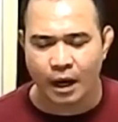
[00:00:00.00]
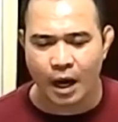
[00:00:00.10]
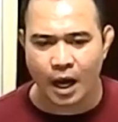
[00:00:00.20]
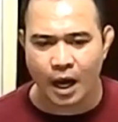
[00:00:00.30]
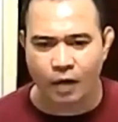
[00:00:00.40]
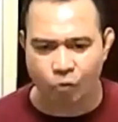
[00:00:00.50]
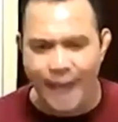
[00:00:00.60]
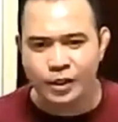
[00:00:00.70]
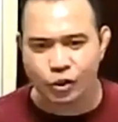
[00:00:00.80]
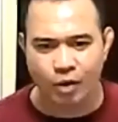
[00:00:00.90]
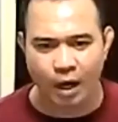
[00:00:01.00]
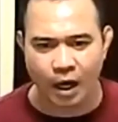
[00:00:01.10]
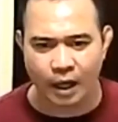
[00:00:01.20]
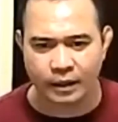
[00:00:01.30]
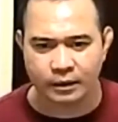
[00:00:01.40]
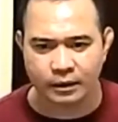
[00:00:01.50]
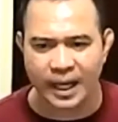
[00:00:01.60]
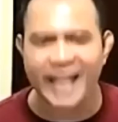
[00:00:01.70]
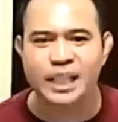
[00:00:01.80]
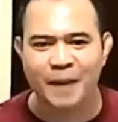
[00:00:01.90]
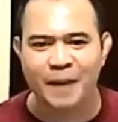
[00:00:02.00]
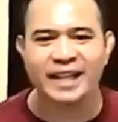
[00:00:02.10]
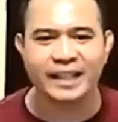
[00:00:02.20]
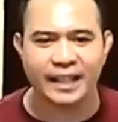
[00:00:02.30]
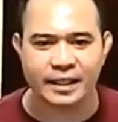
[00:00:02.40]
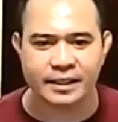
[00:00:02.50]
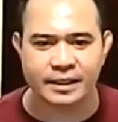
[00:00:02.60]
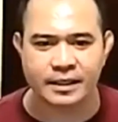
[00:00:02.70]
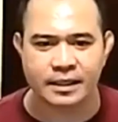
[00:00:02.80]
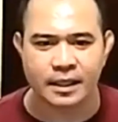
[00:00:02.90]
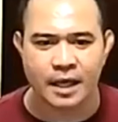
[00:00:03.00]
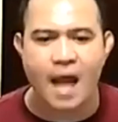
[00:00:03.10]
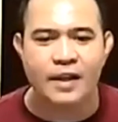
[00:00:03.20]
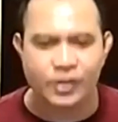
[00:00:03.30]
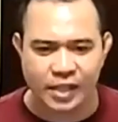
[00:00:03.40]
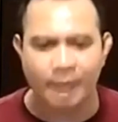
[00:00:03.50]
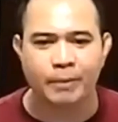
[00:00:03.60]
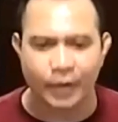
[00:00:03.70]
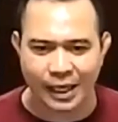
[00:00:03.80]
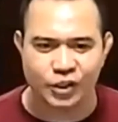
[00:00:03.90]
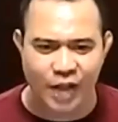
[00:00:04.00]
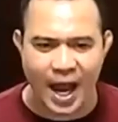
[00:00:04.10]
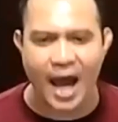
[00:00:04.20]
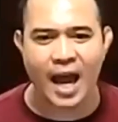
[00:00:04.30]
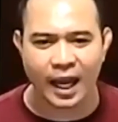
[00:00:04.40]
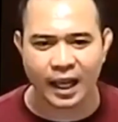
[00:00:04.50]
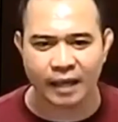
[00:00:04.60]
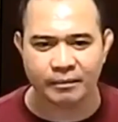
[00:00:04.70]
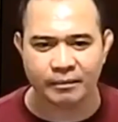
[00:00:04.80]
Grant Tuhon explained this several times